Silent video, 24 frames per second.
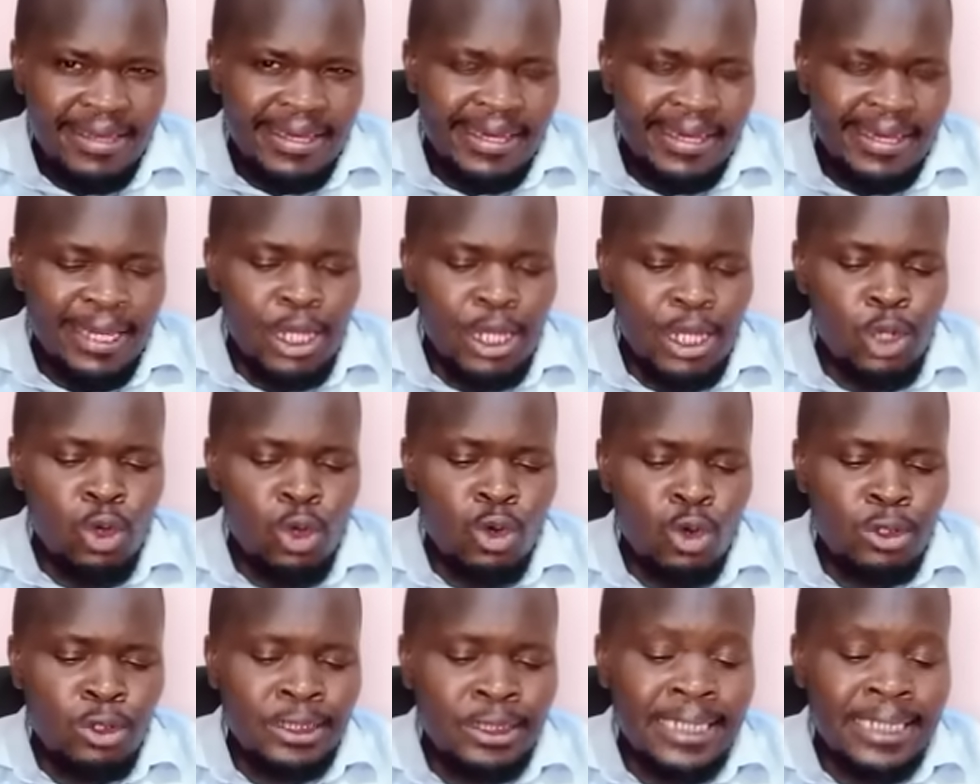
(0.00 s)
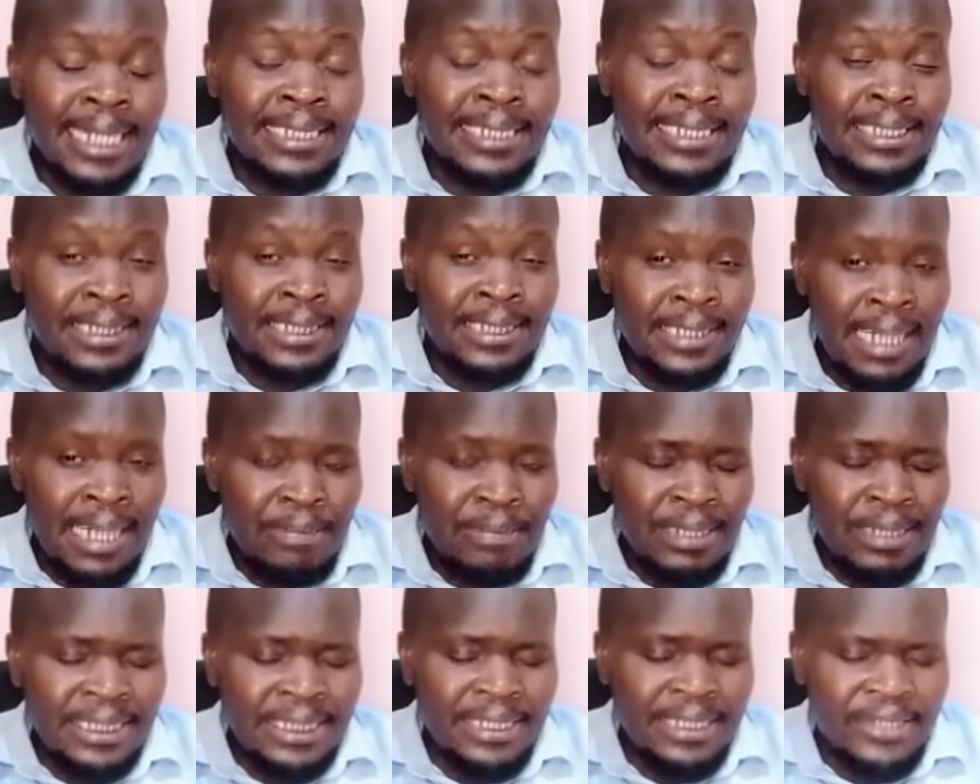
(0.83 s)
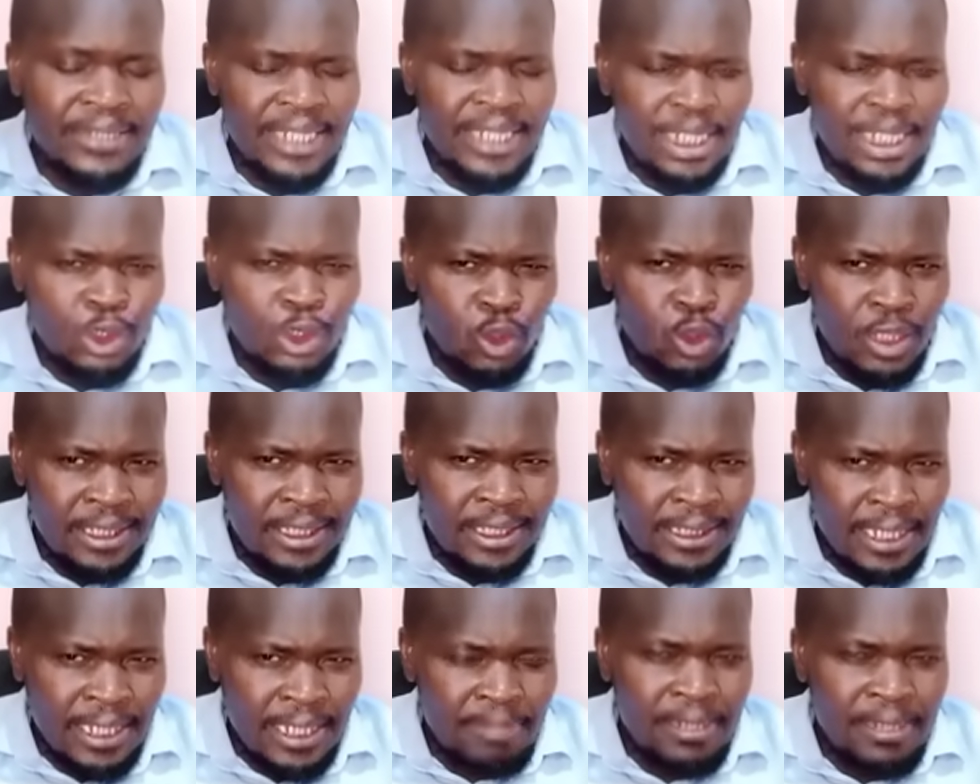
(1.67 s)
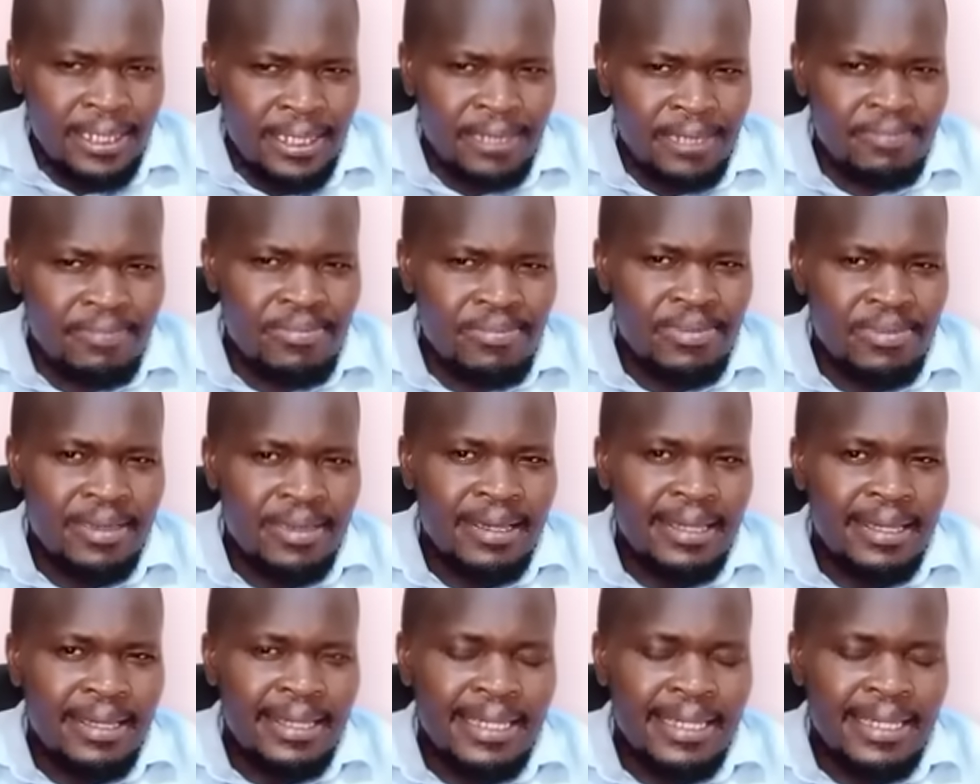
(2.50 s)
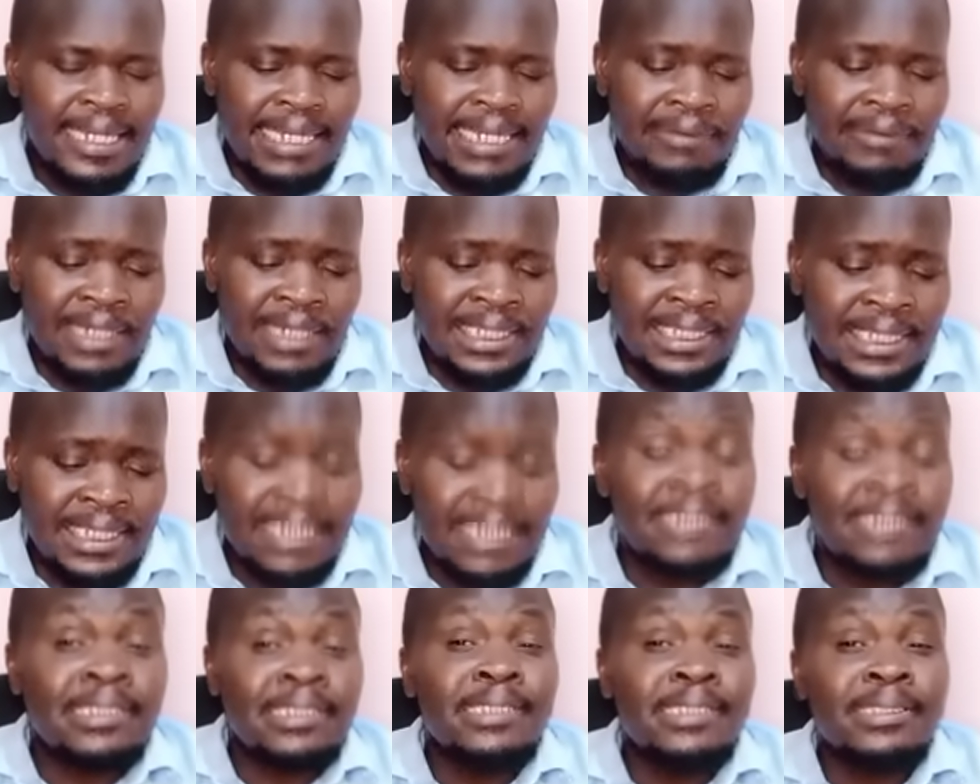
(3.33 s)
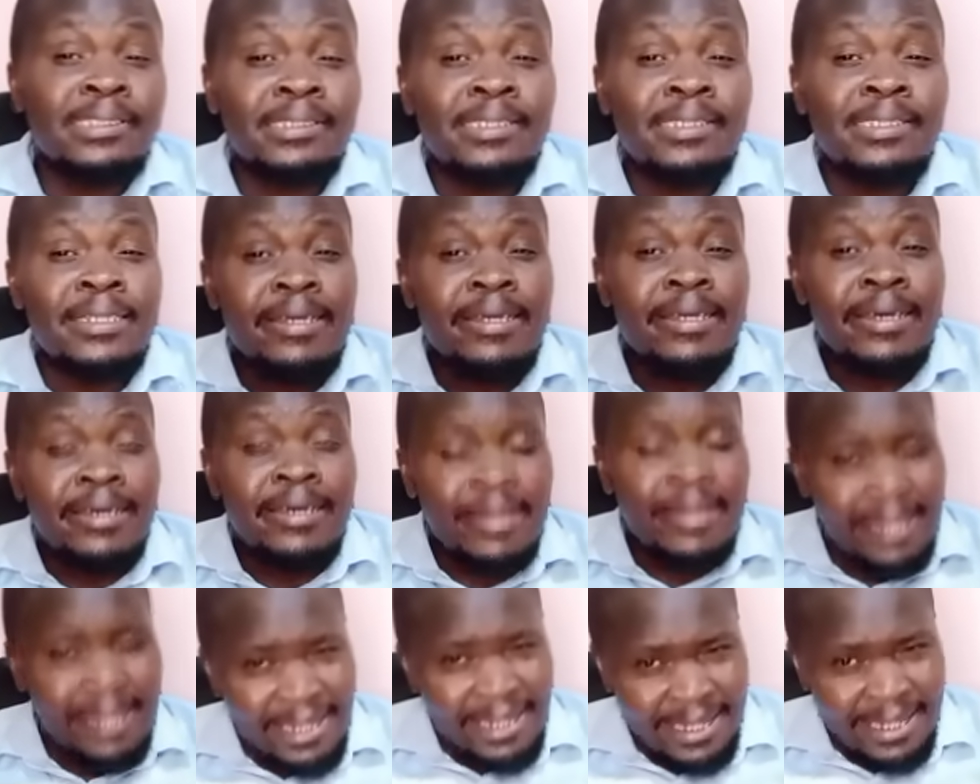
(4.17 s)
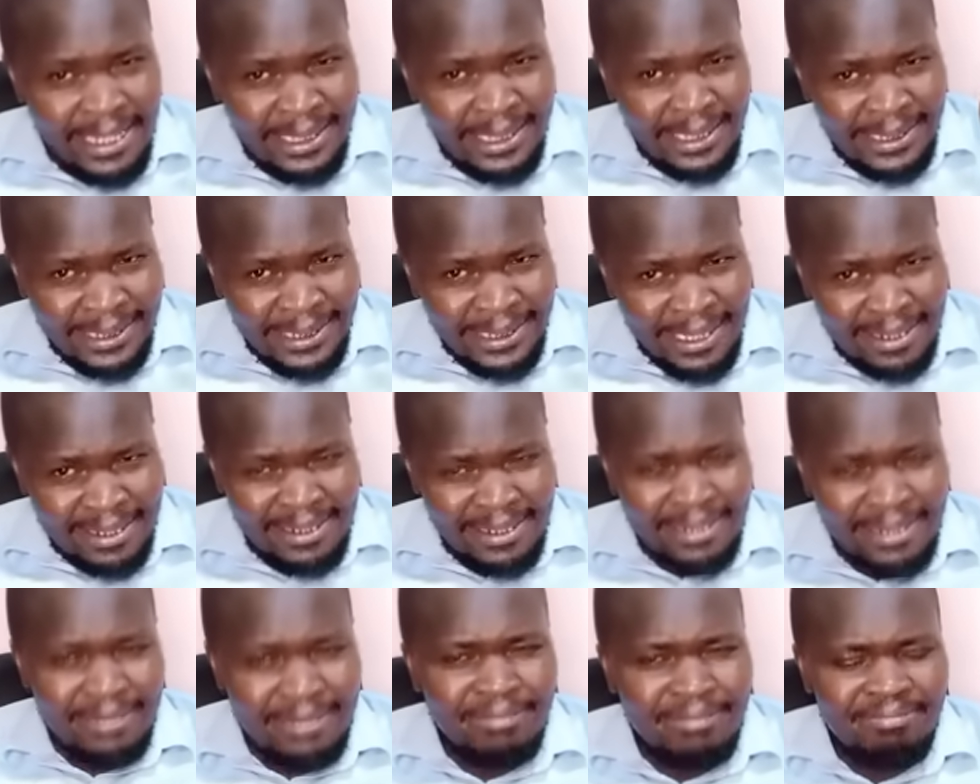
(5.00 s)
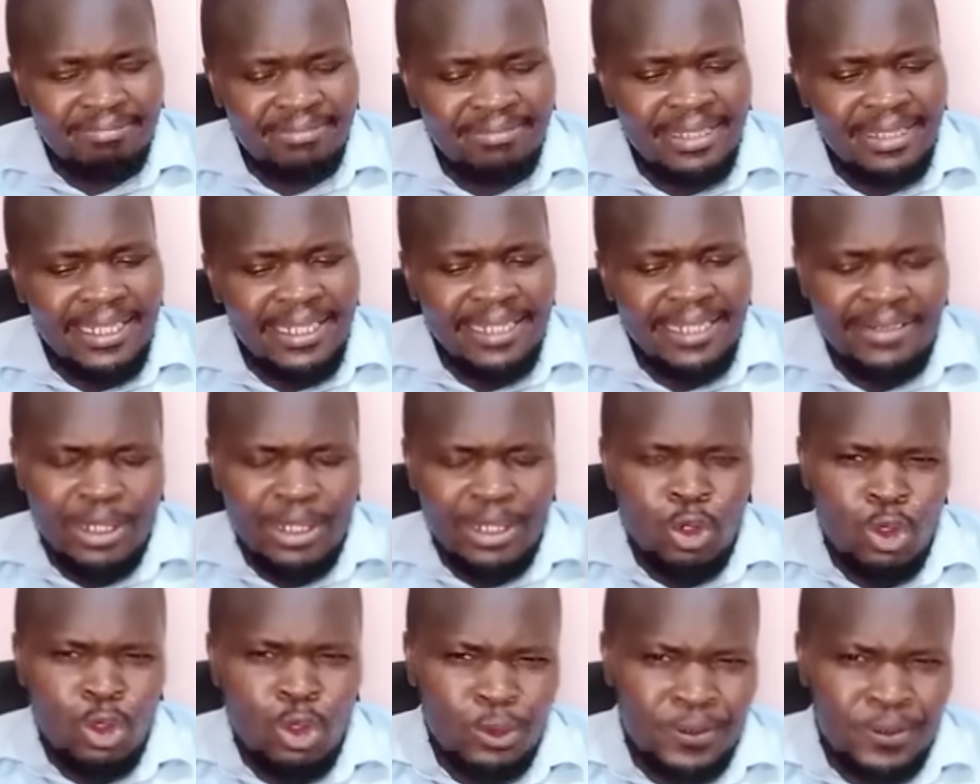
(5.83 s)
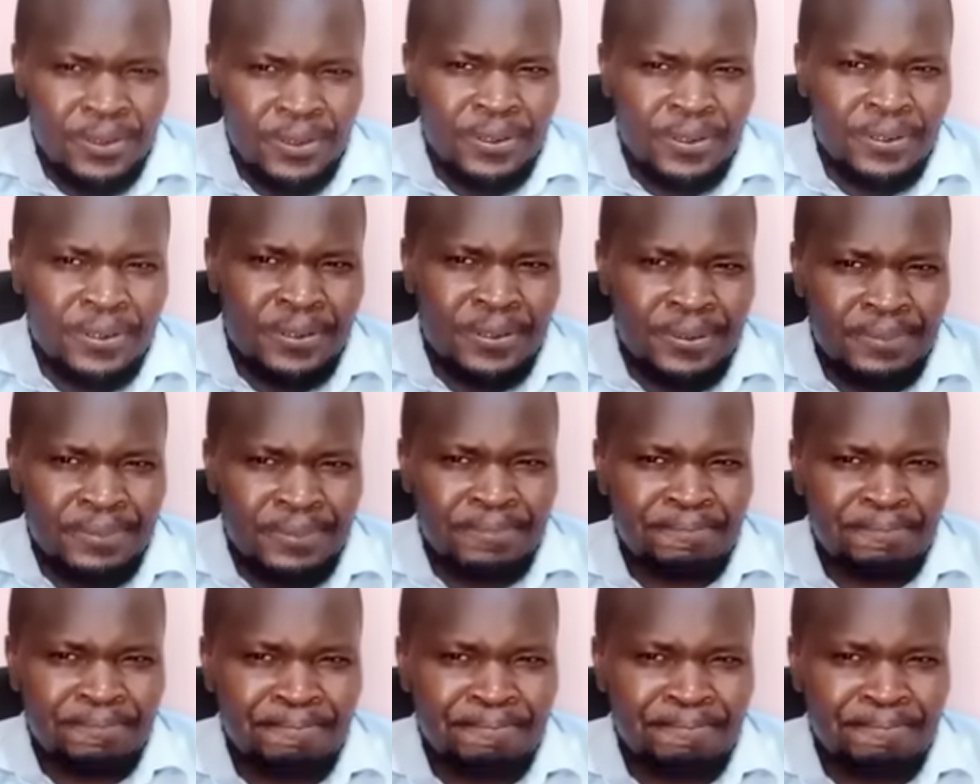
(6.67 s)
he looked at his numbers in the National Assembly, in the Senate, and his standing in the courts.